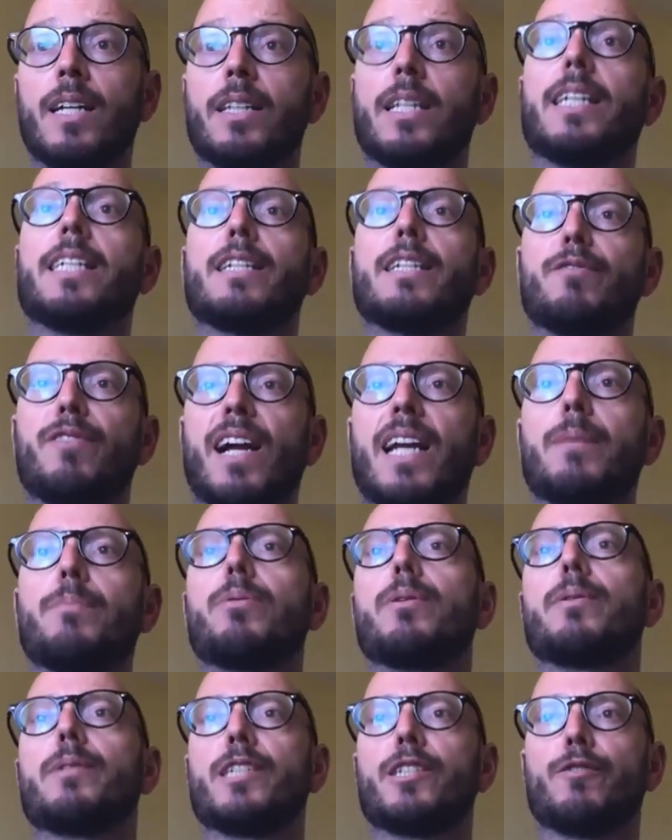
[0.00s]
the
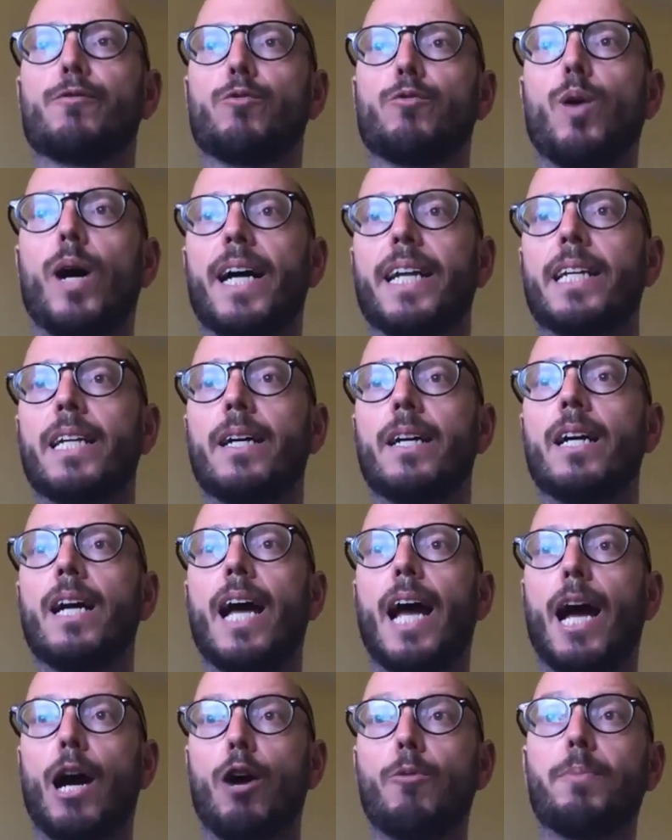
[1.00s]
development of one
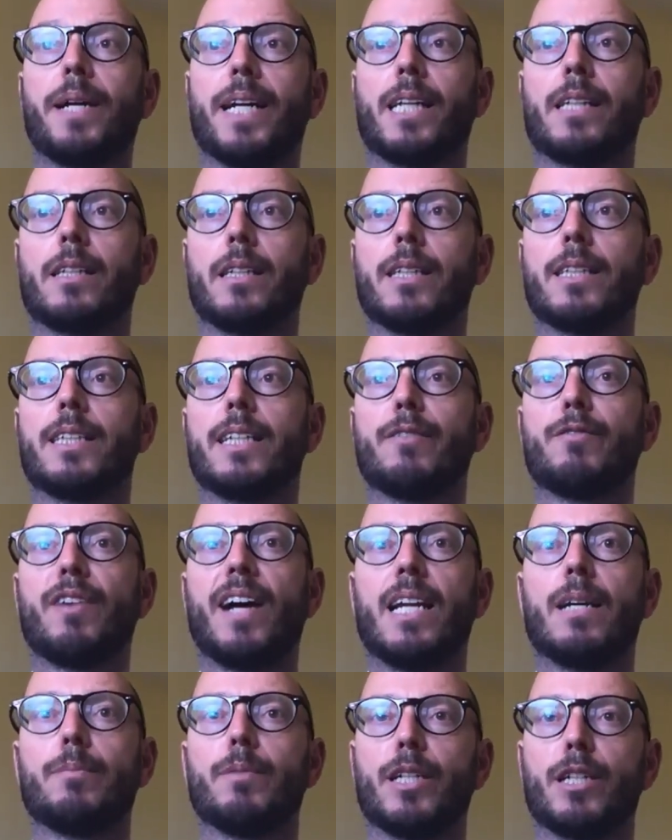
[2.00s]
helping in the
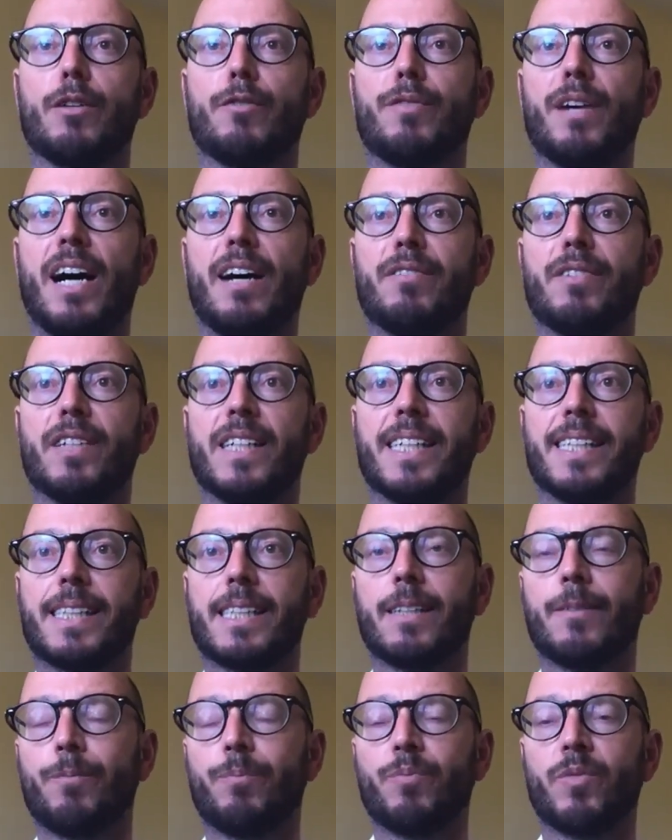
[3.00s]
development of
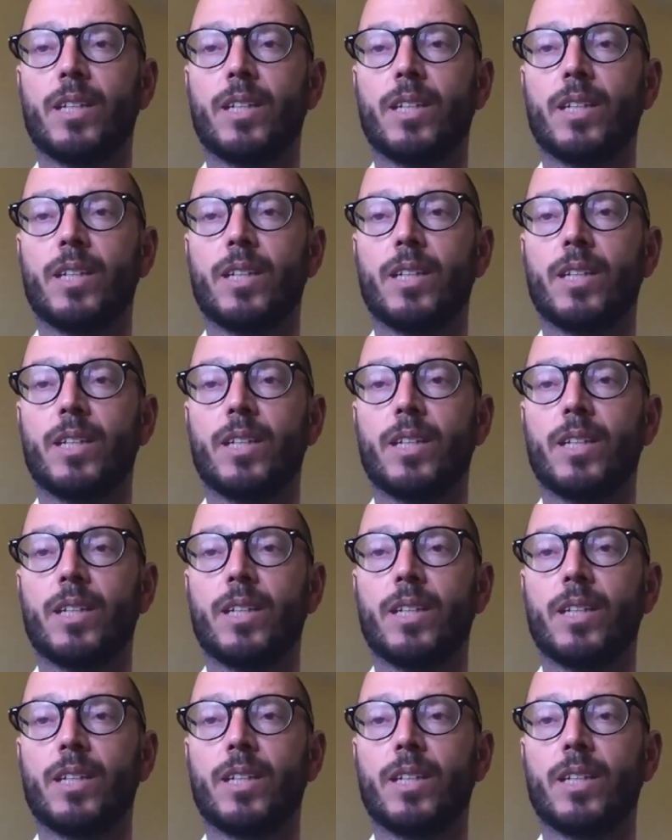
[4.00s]
others.